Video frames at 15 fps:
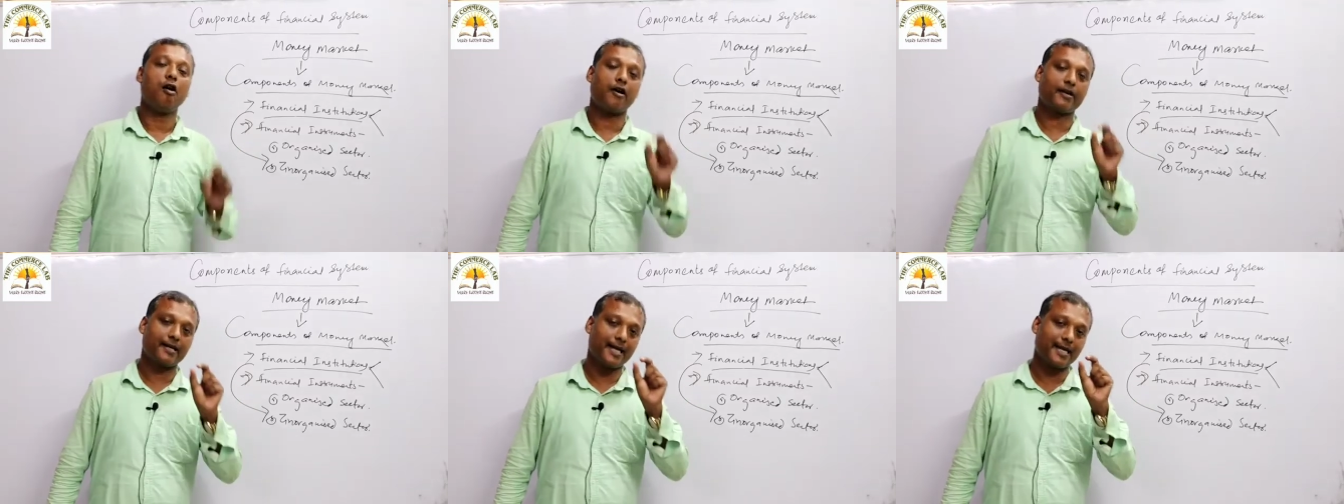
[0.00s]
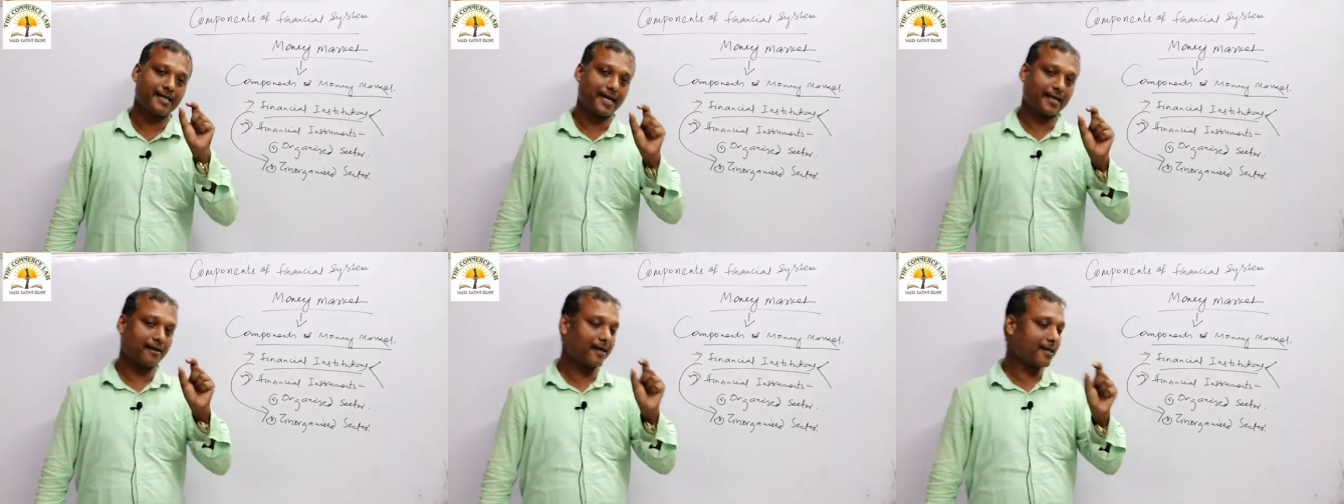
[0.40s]

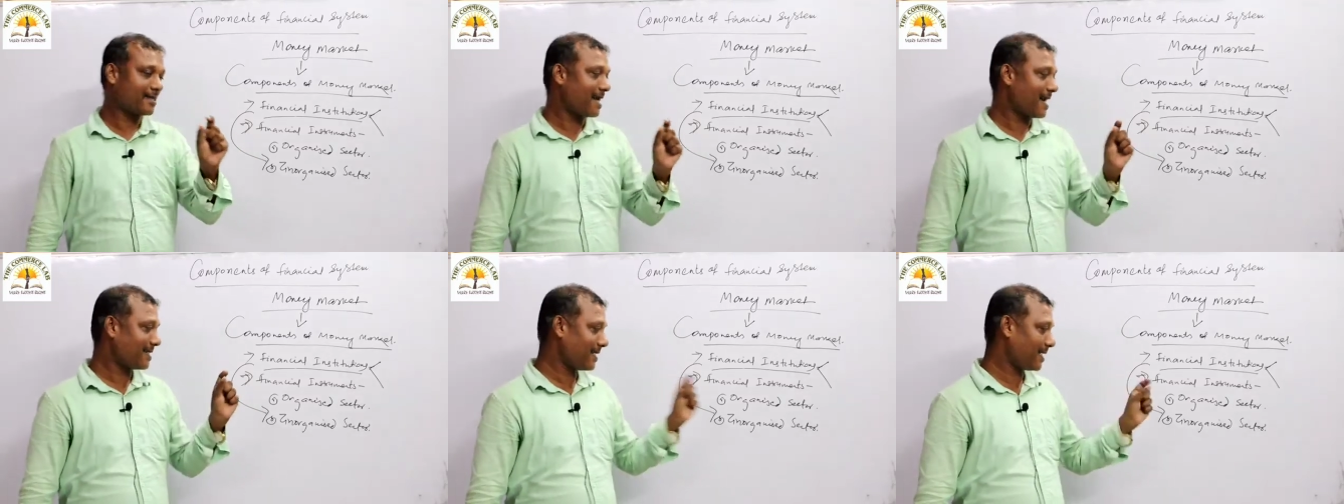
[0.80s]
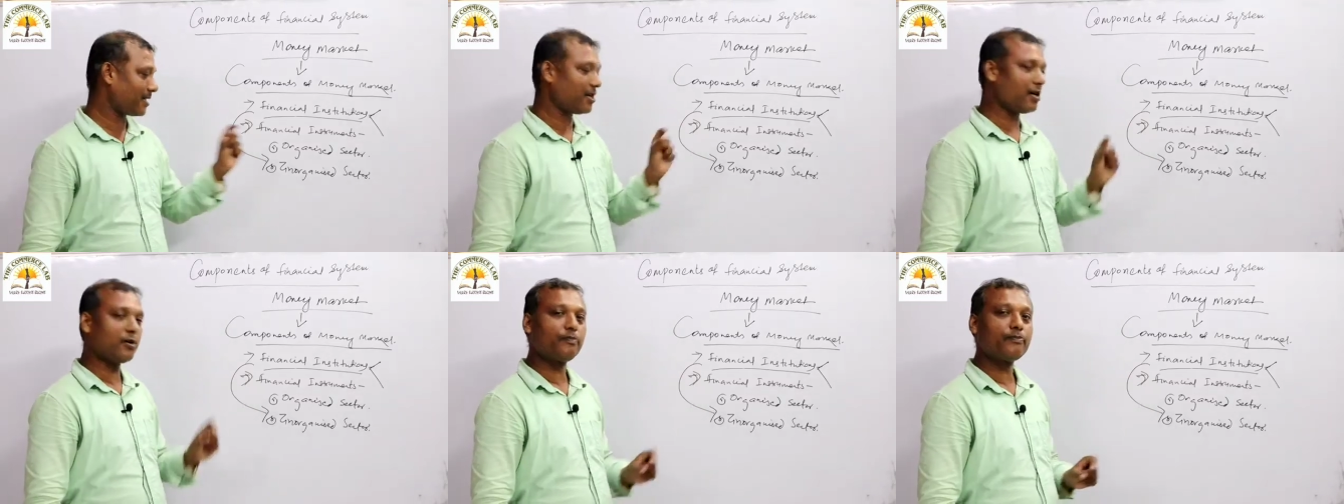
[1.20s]
Organized sector is that
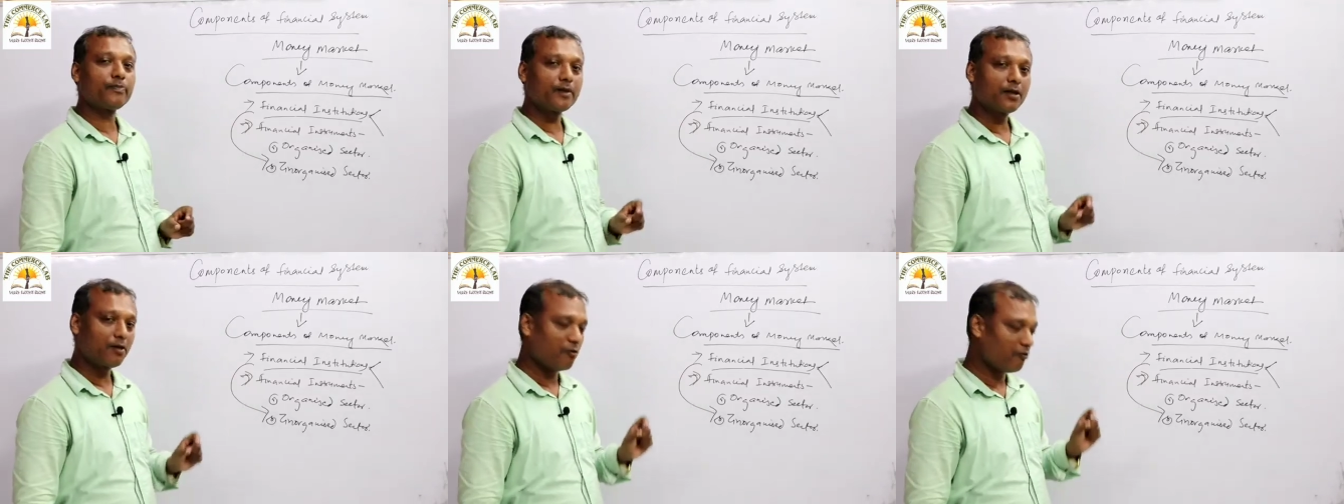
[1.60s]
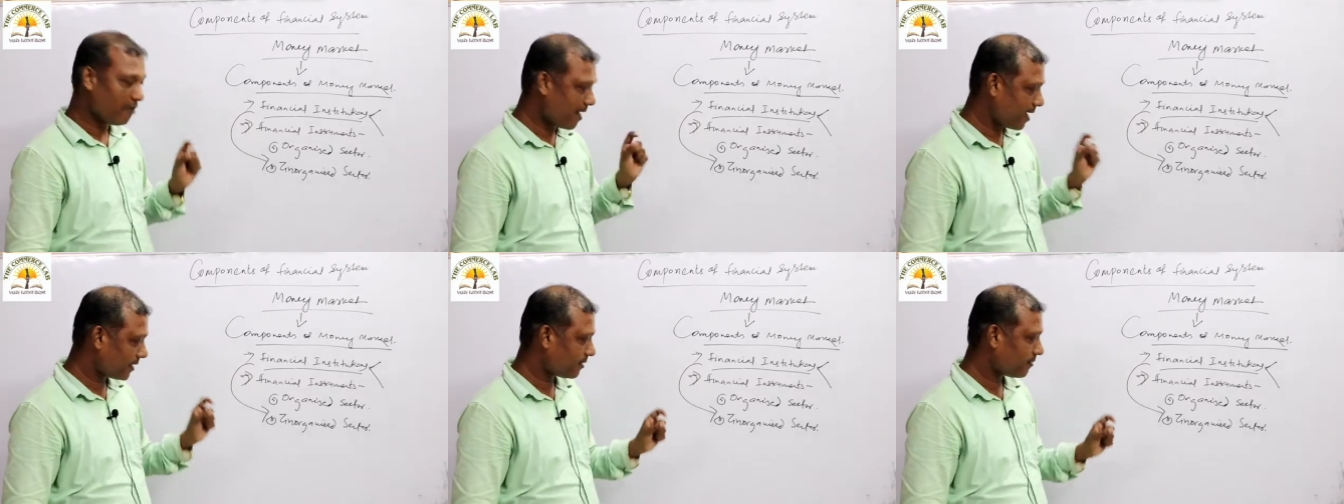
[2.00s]
sector
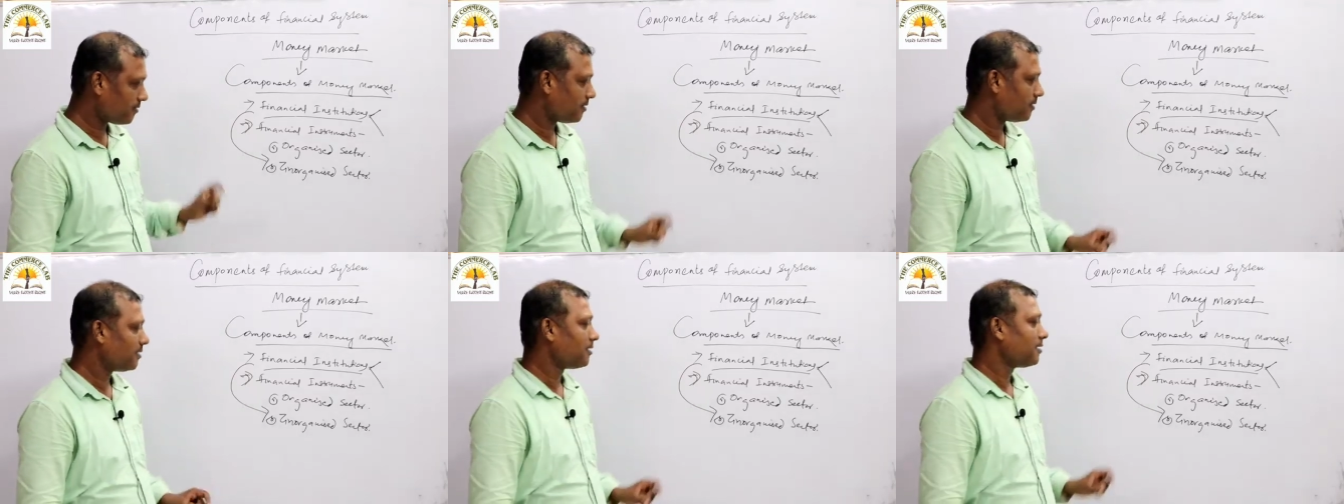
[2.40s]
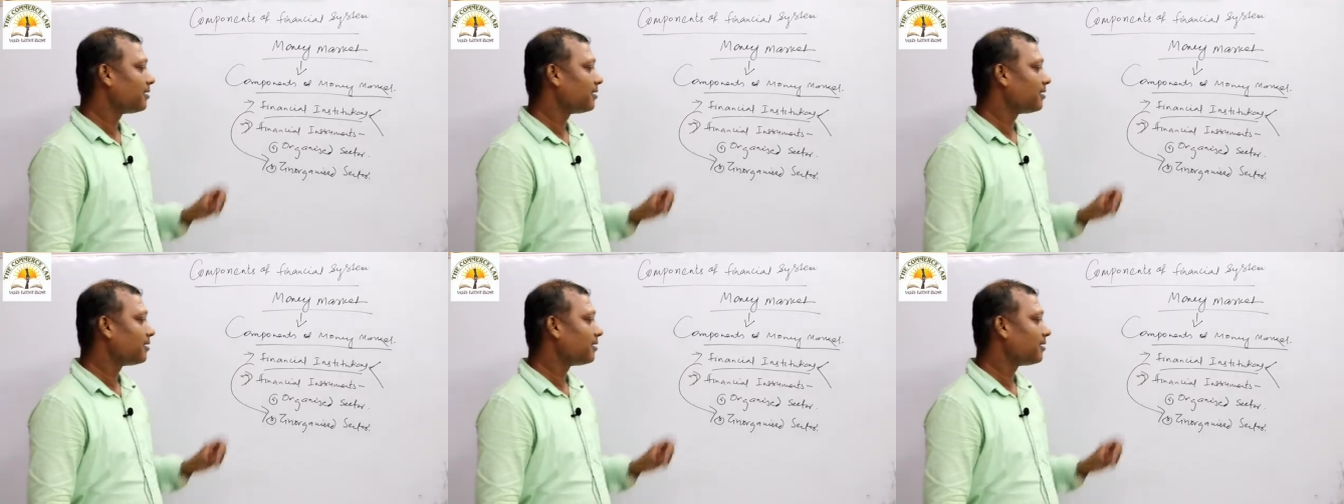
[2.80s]
where